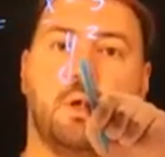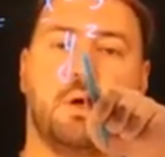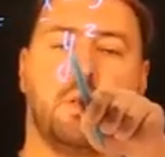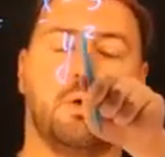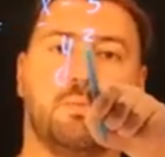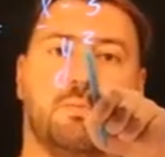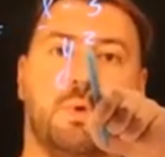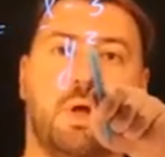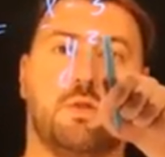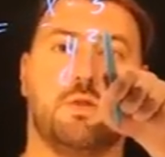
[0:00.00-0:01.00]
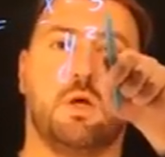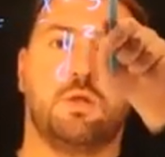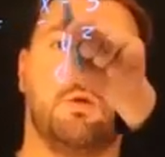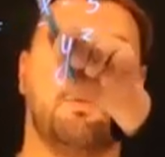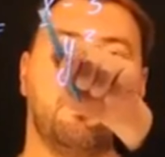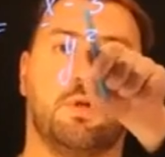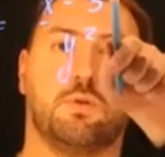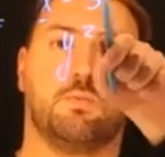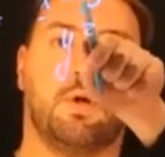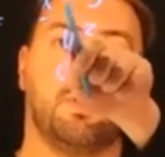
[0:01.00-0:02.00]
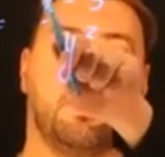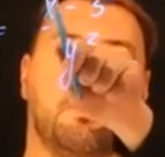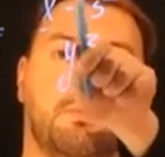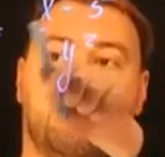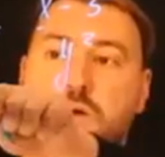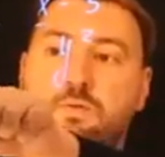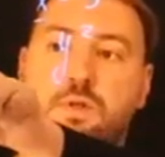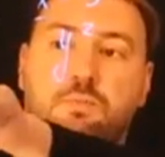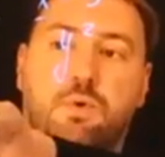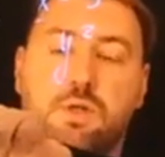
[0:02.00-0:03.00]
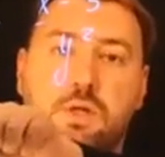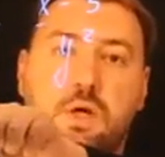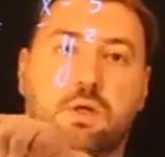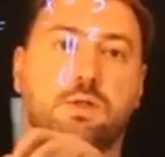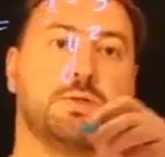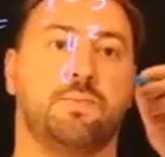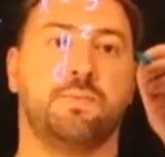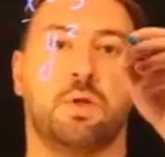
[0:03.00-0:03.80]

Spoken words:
and then if you multiply everything by dx.